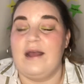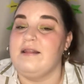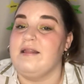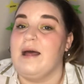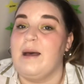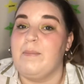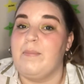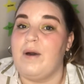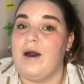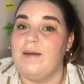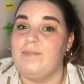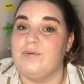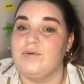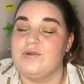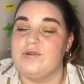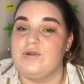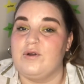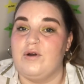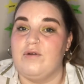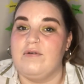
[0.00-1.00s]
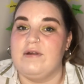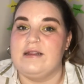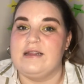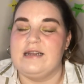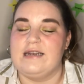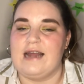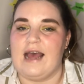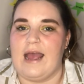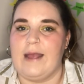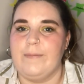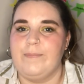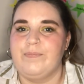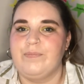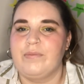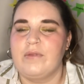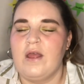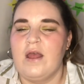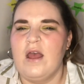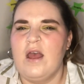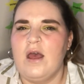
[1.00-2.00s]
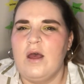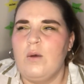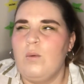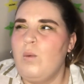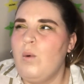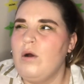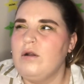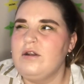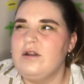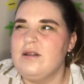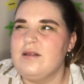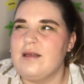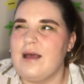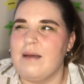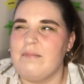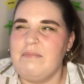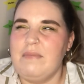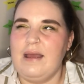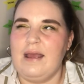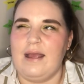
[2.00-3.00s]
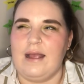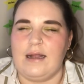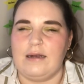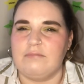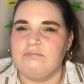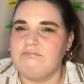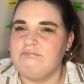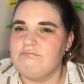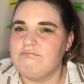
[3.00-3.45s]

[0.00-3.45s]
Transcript: in that Bible story today. What does that mean?